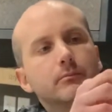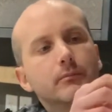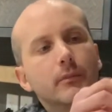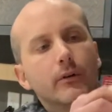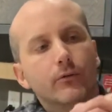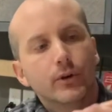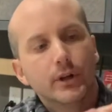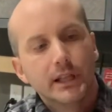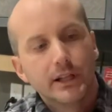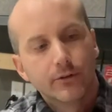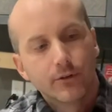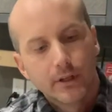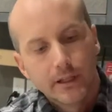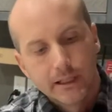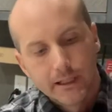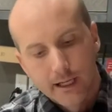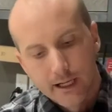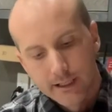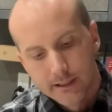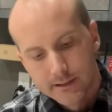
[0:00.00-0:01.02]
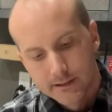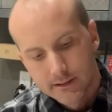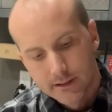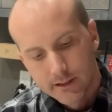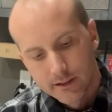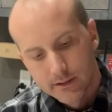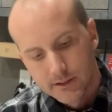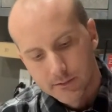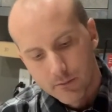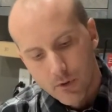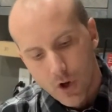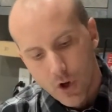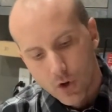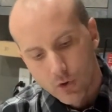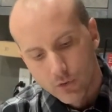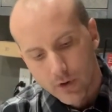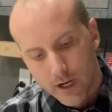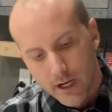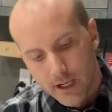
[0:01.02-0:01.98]
a really nice
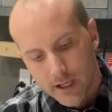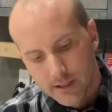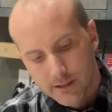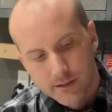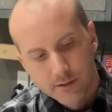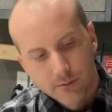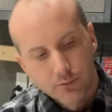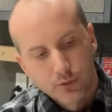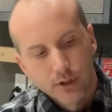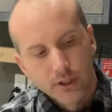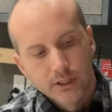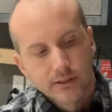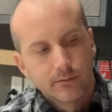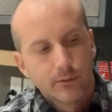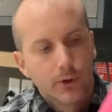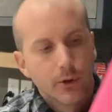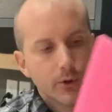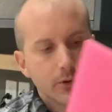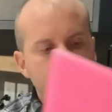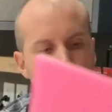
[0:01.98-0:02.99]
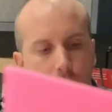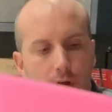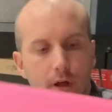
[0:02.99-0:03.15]
small radius, pretty smooth,